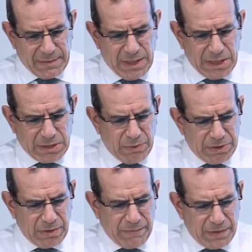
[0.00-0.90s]

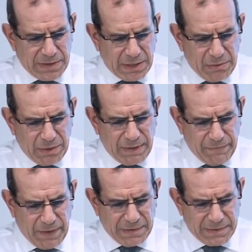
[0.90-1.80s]
eastwards of the security
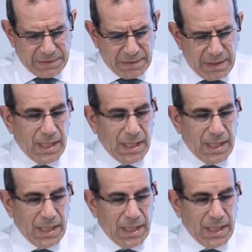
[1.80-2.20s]
fence,